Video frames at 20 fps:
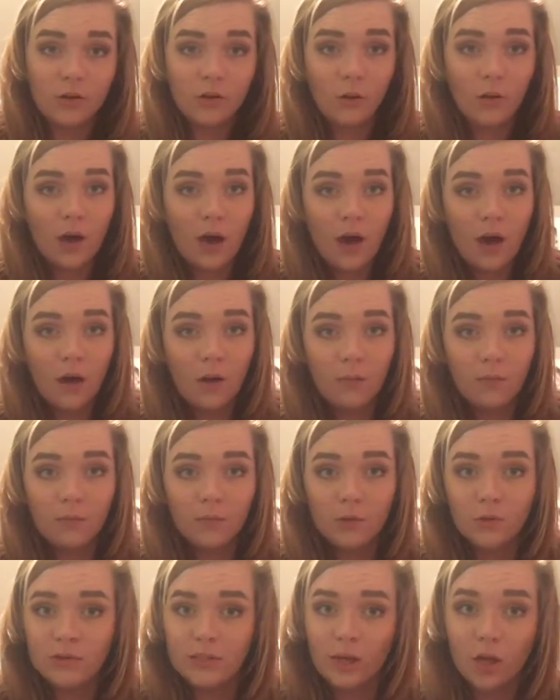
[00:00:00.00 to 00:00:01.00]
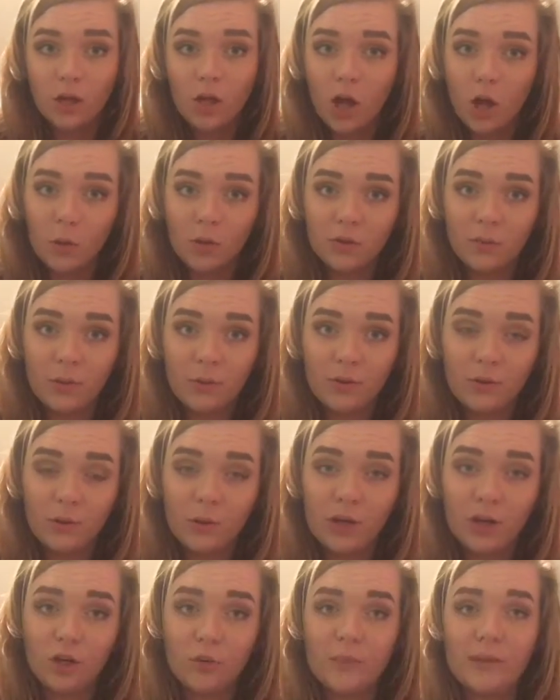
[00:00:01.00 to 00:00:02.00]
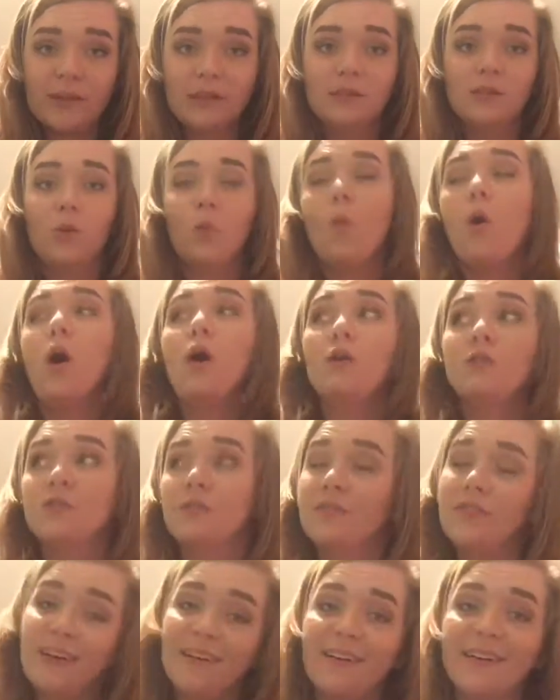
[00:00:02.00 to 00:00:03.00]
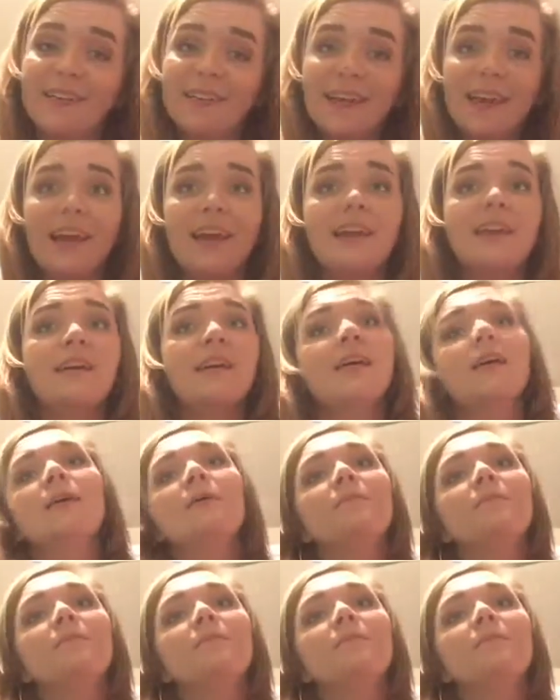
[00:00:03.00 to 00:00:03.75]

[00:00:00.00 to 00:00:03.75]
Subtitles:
don't hum, don't sing along with the people you hear because the walls are very thin.